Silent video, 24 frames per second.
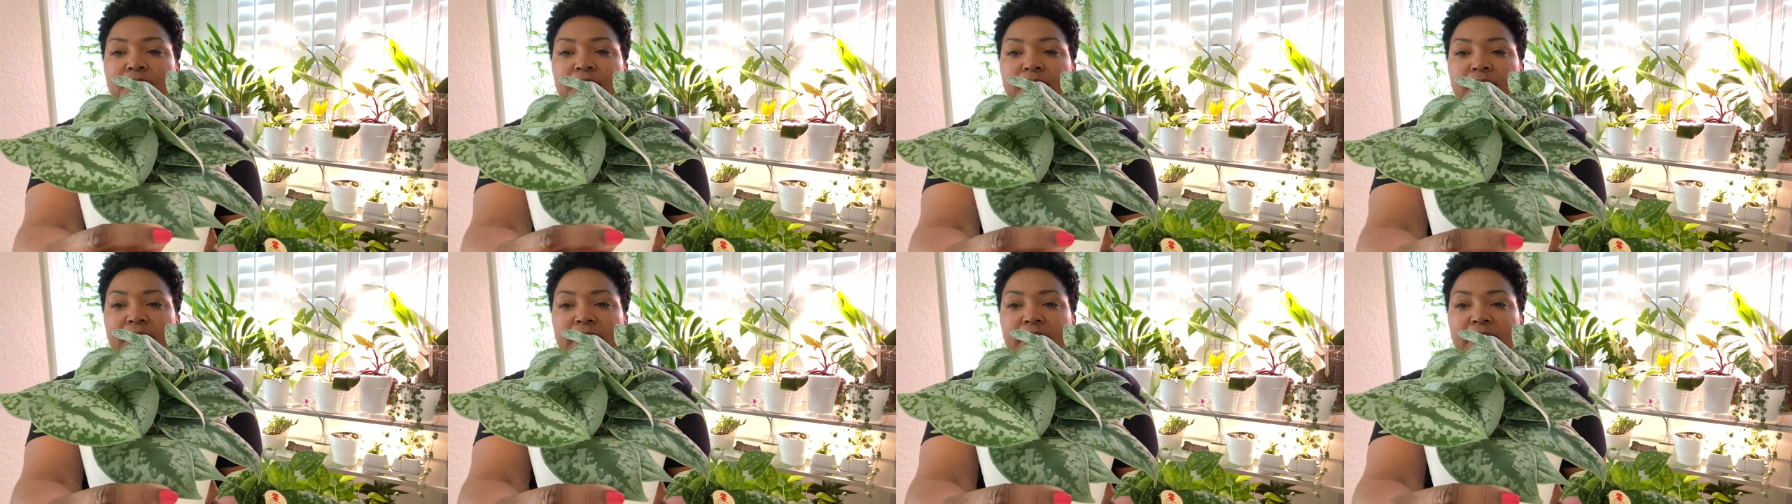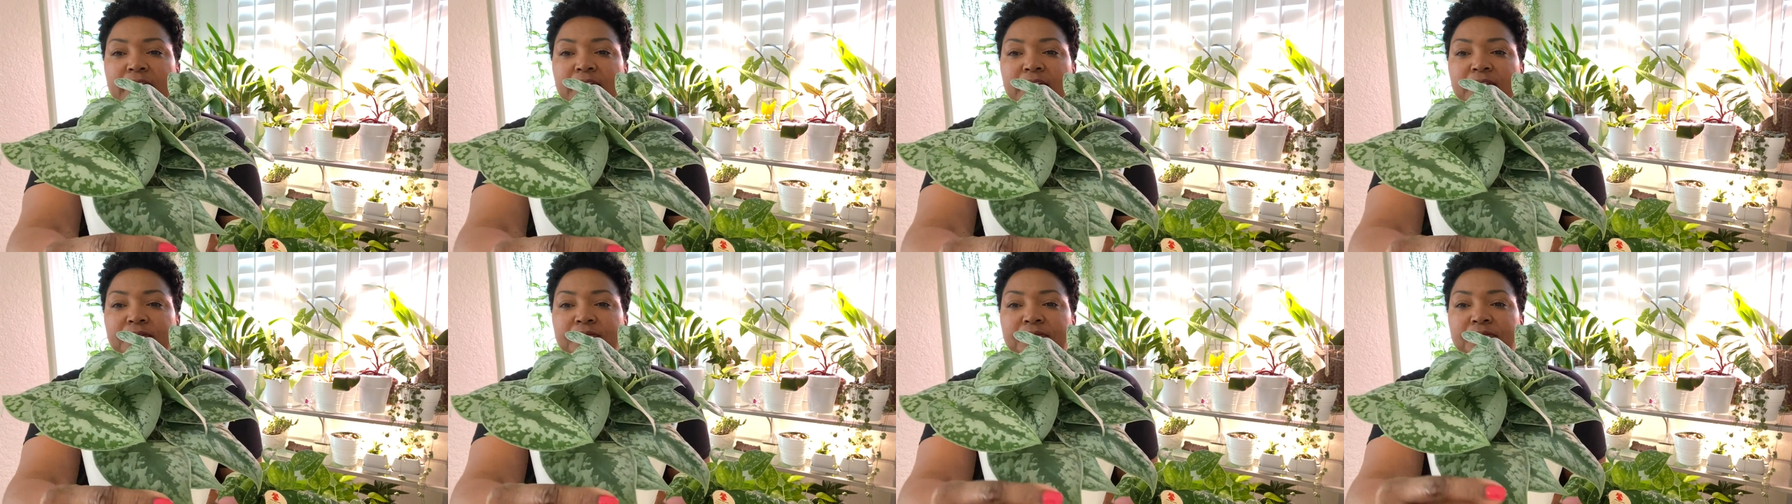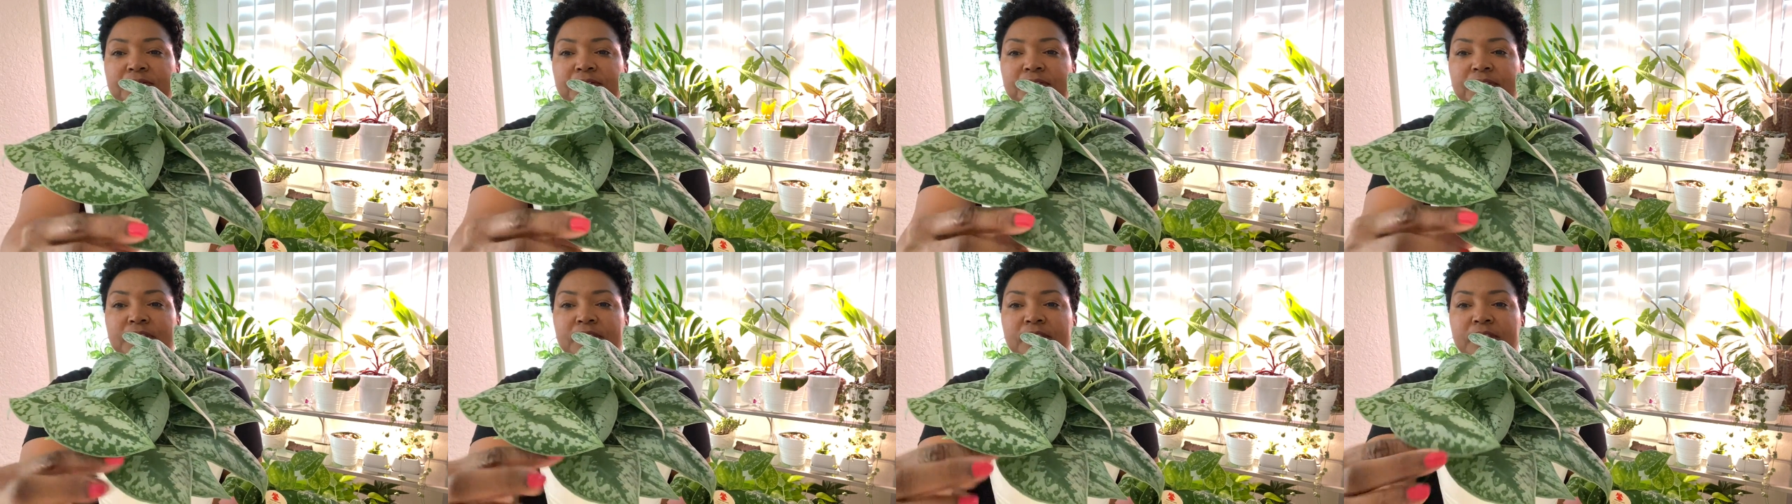
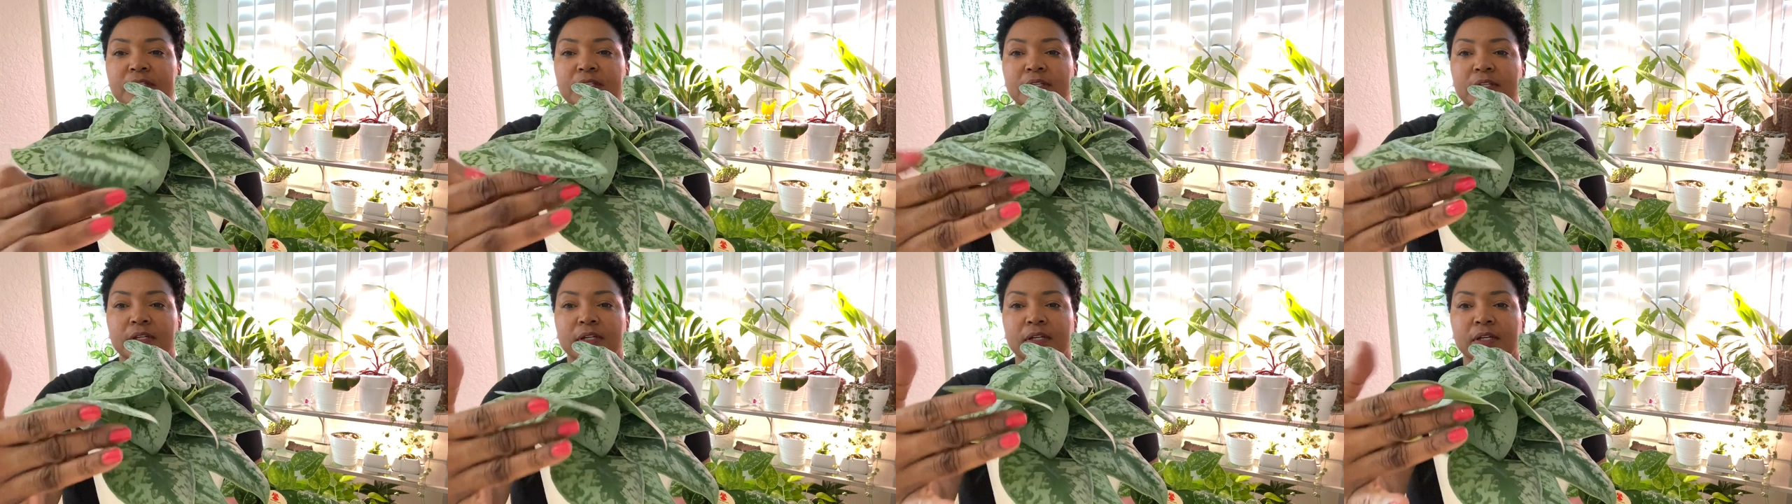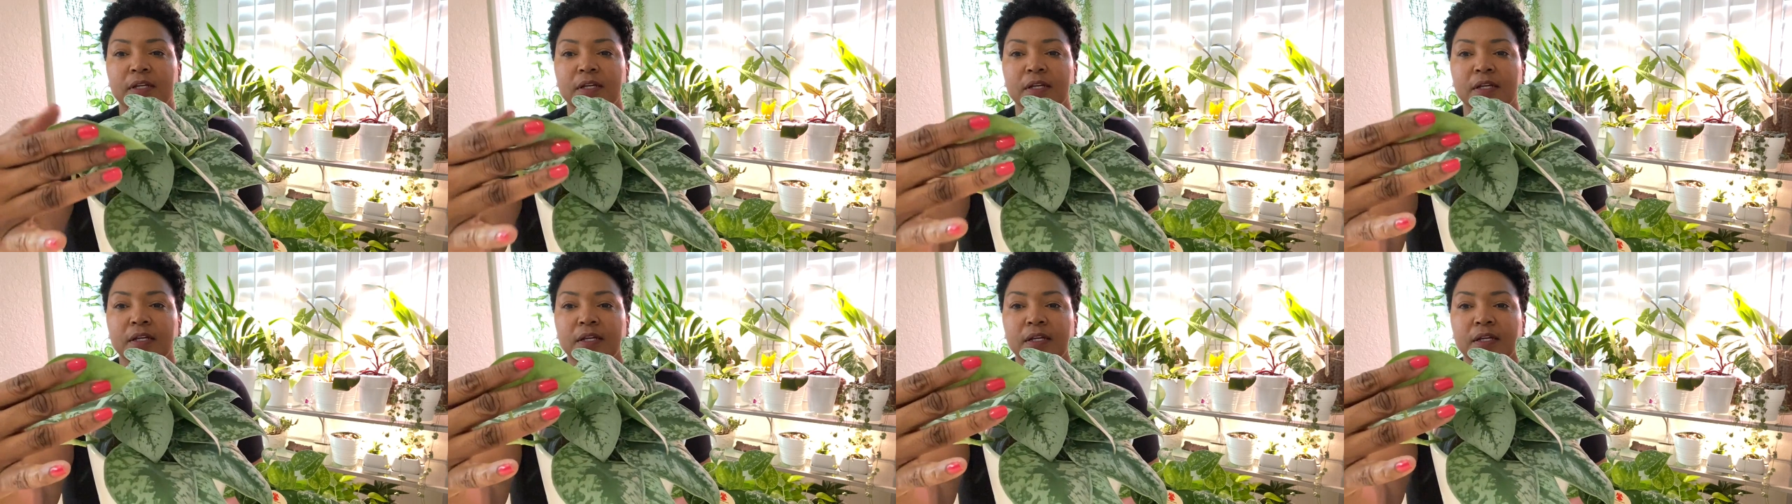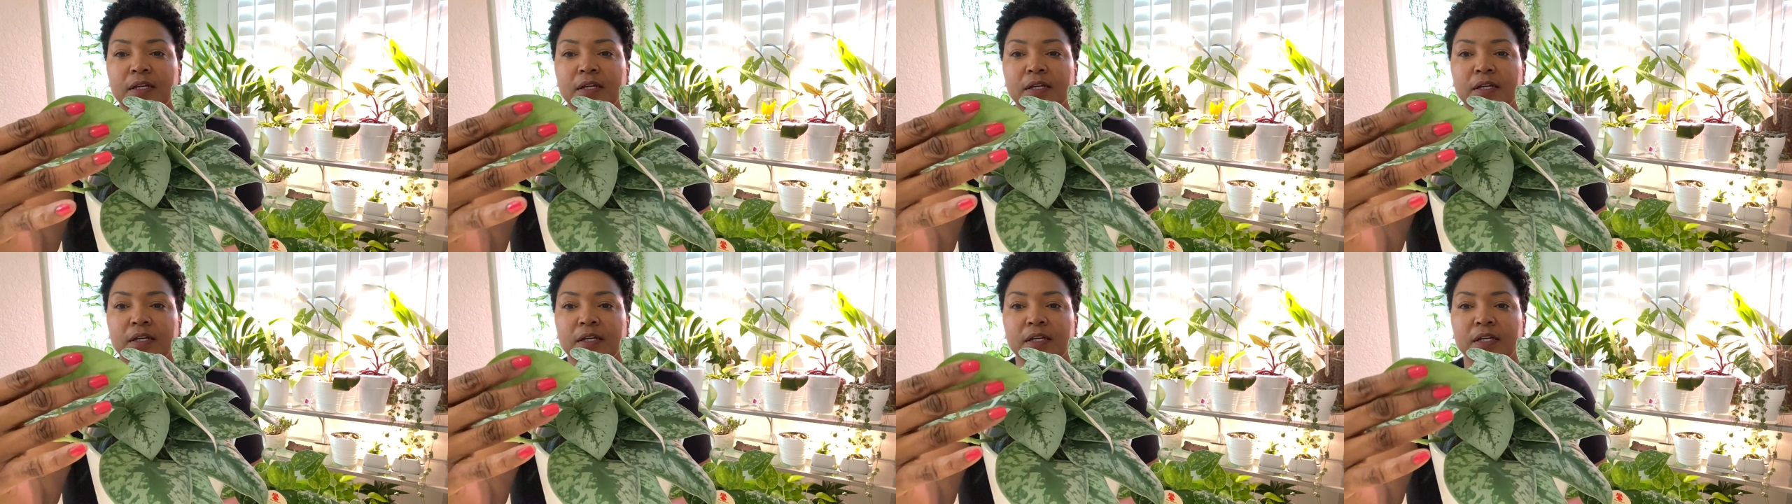leaves,
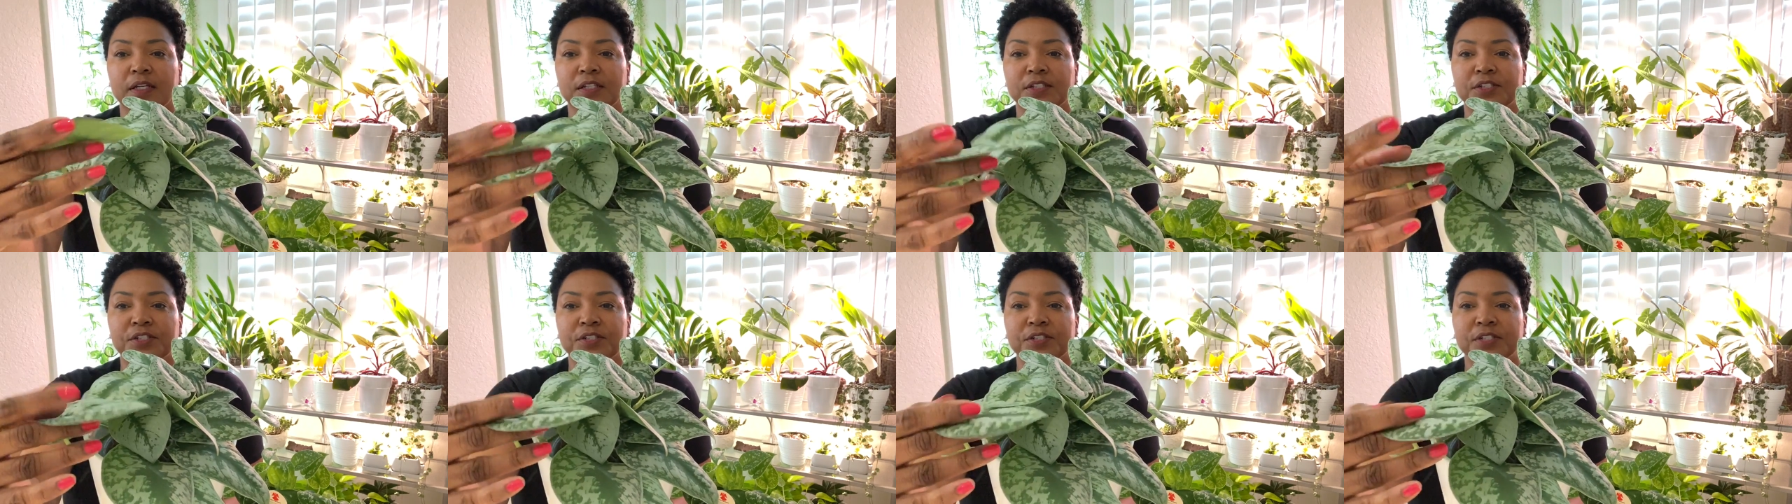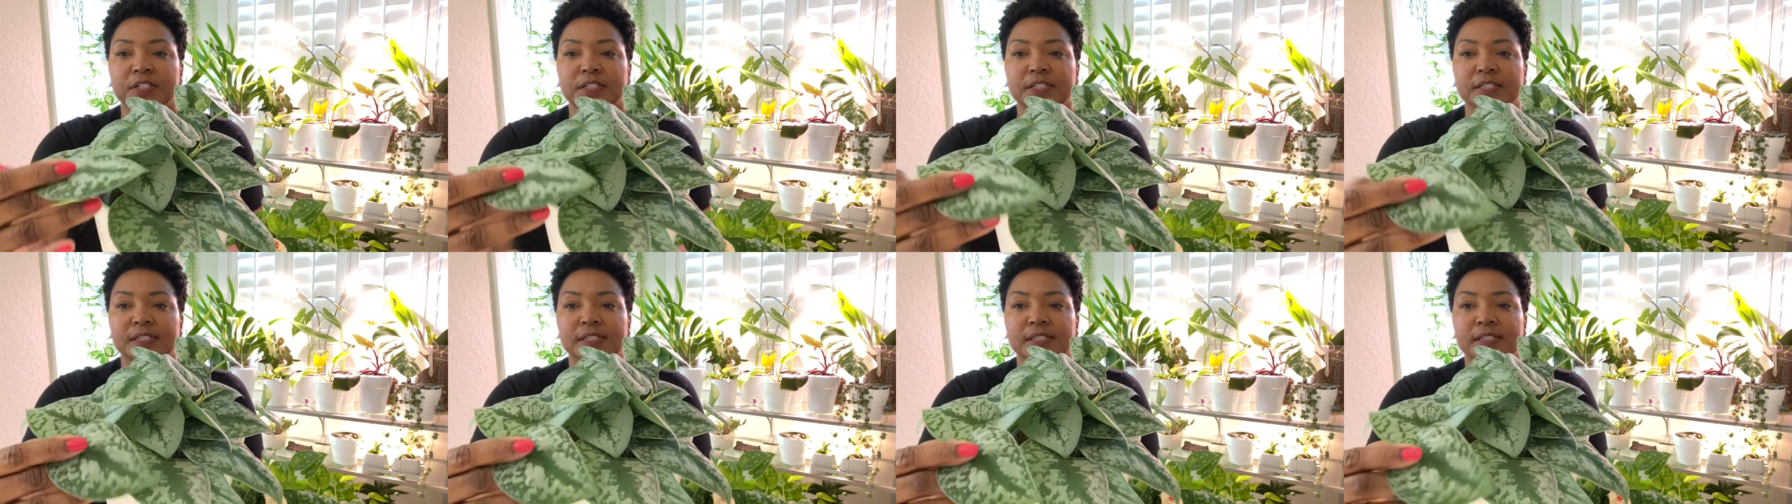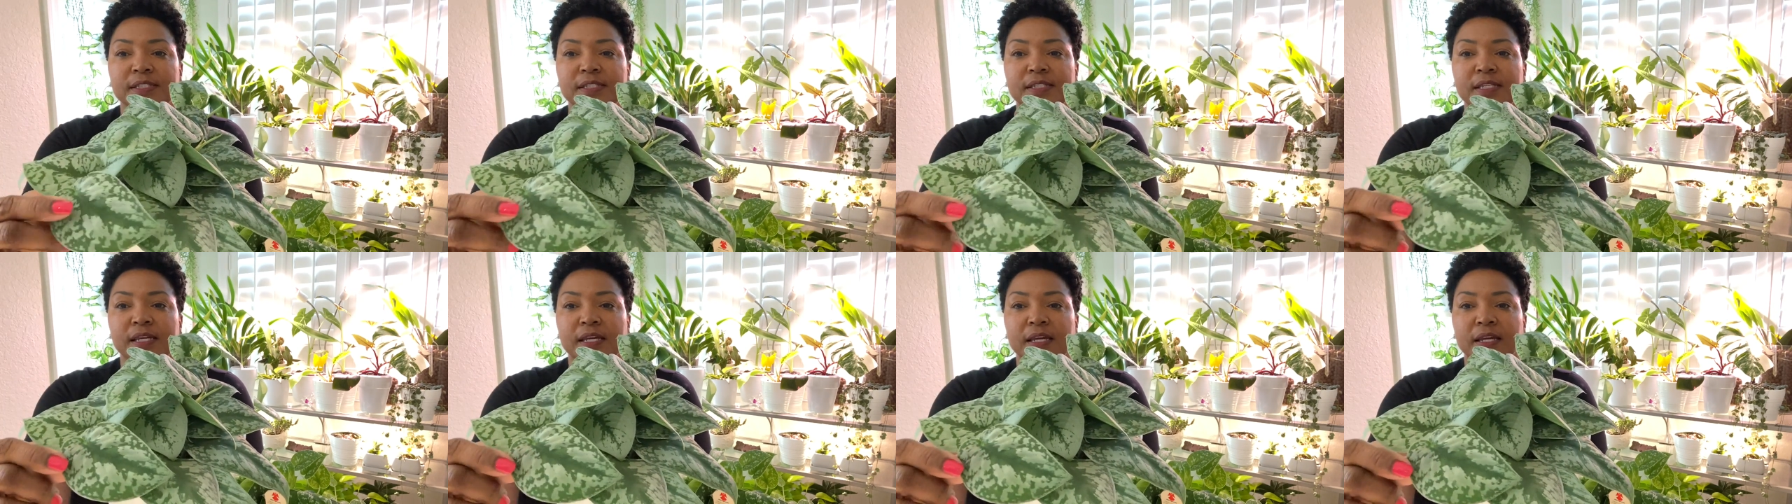as you can
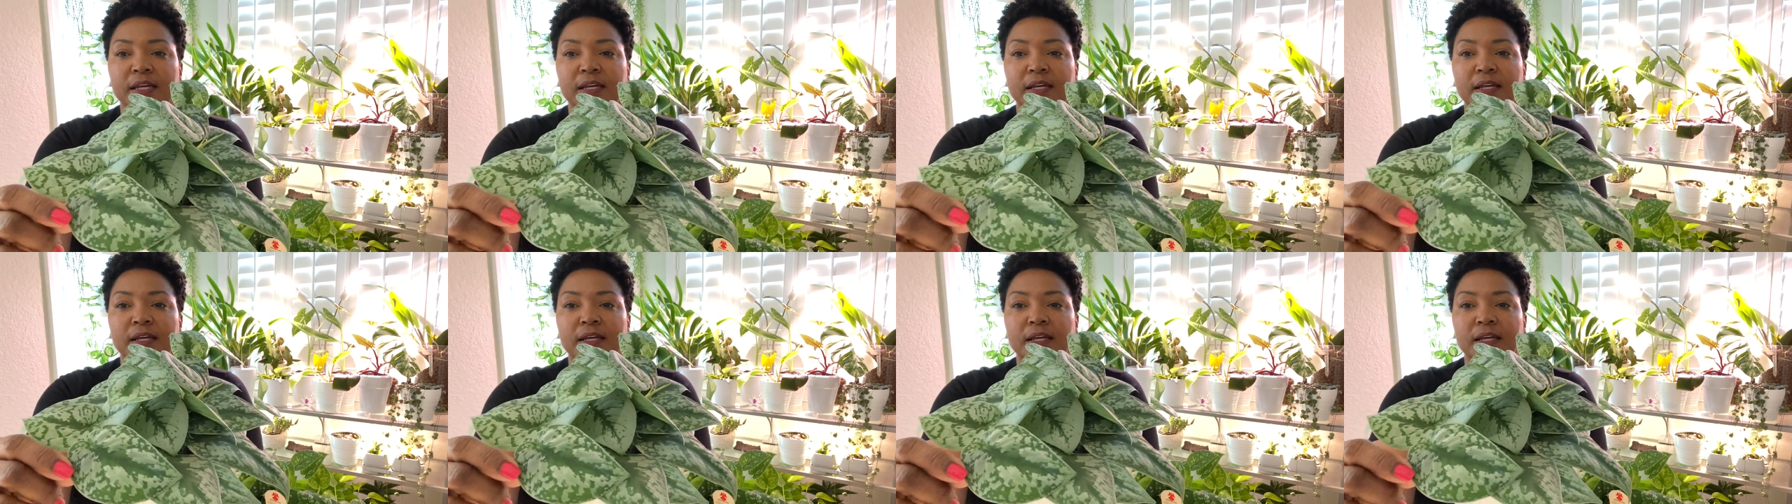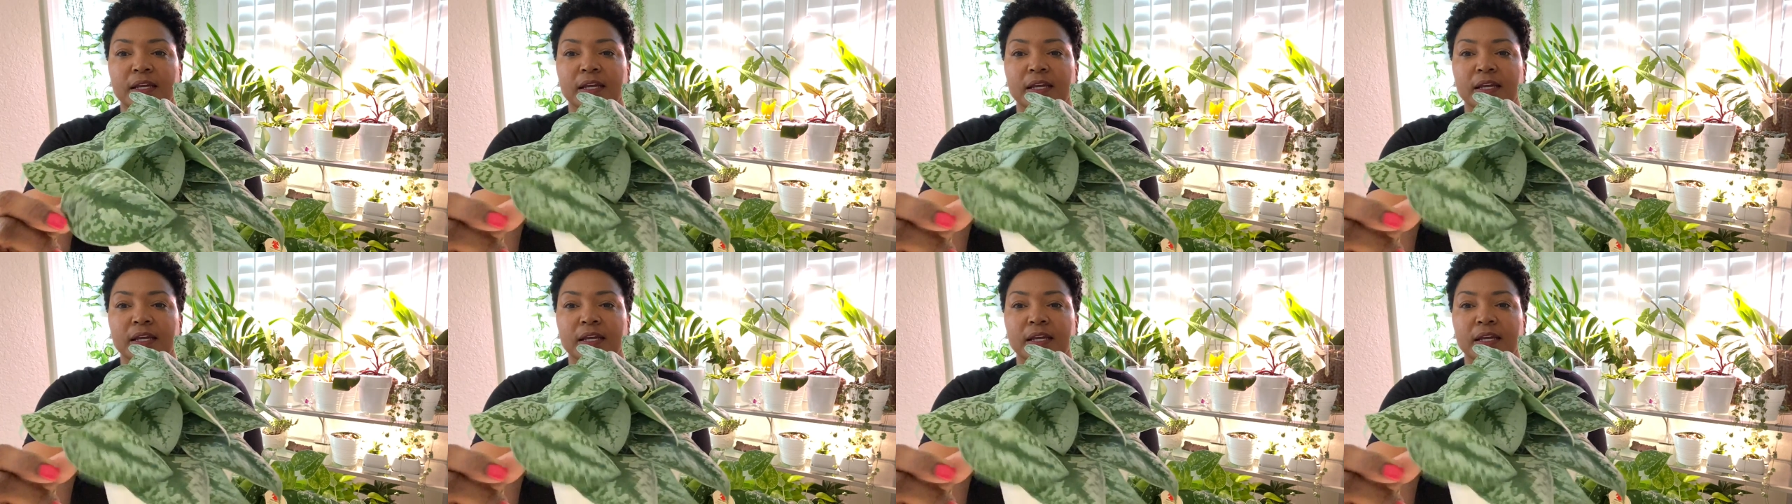see.